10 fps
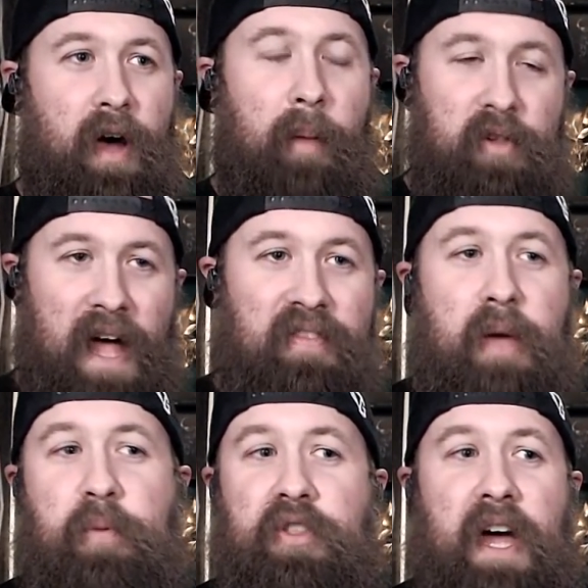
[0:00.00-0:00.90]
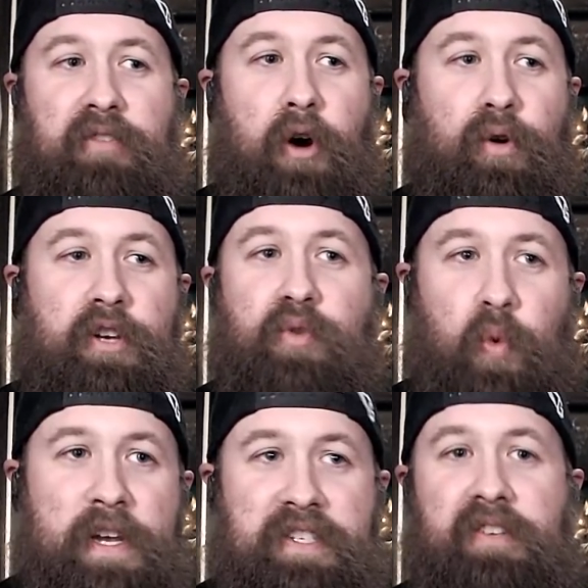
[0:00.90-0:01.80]
glad they put that though, because
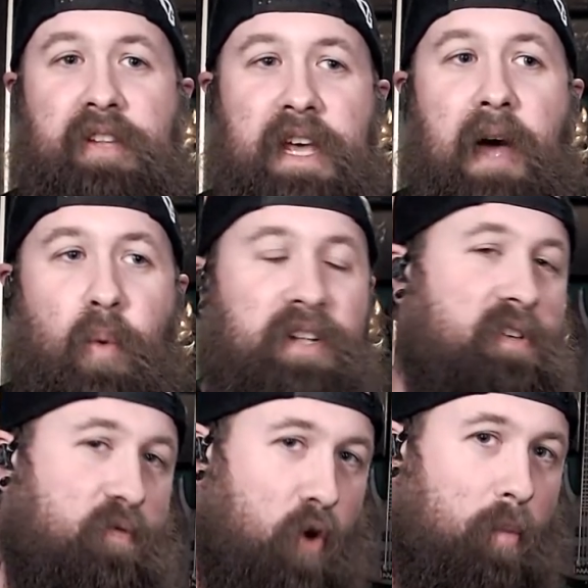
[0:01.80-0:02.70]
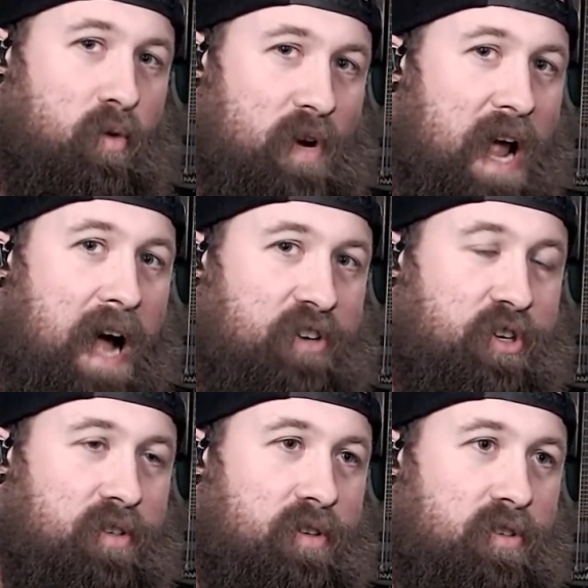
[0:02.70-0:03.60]
recently I went to film a reaction